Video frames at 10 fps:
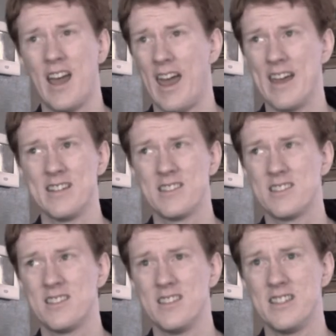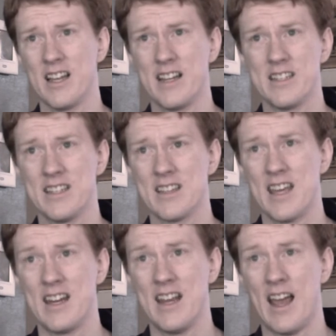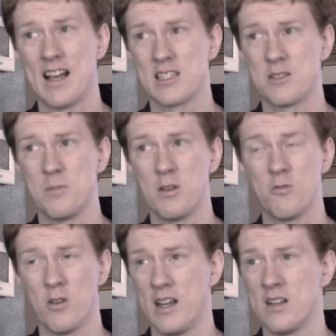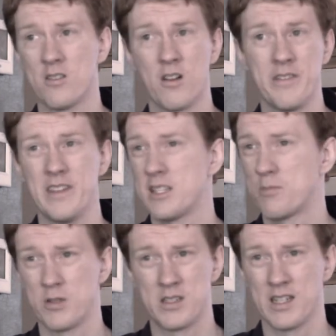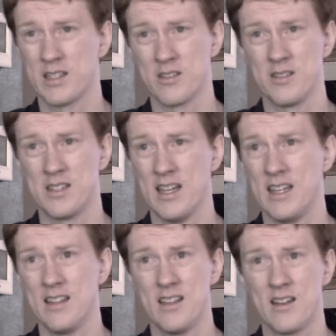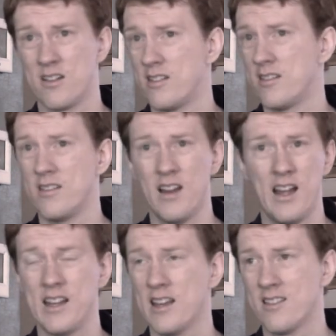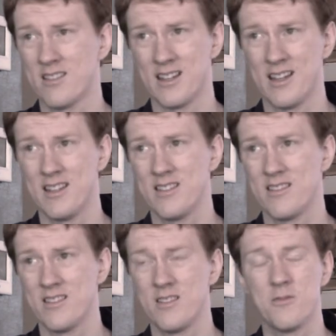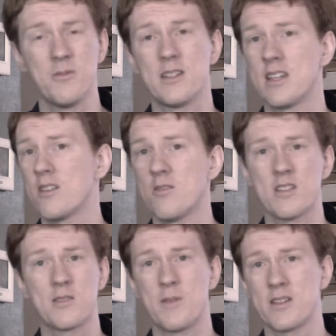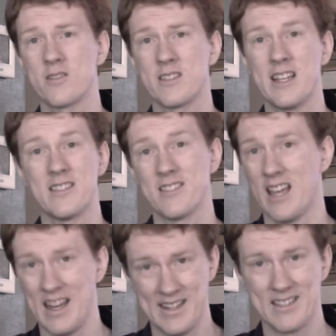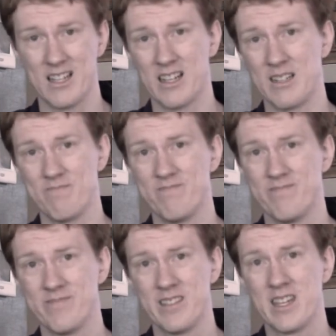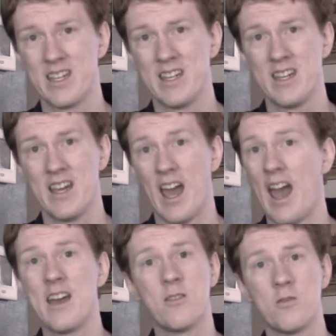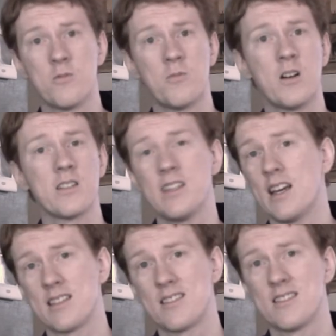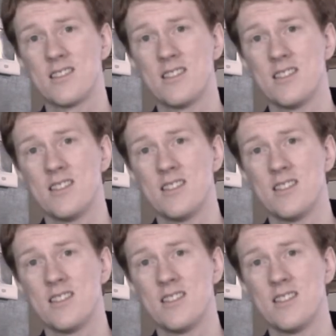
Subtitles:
and the idea that it has to be grander on this particular day than on any other day. We can go on special dates anytime. And while yes,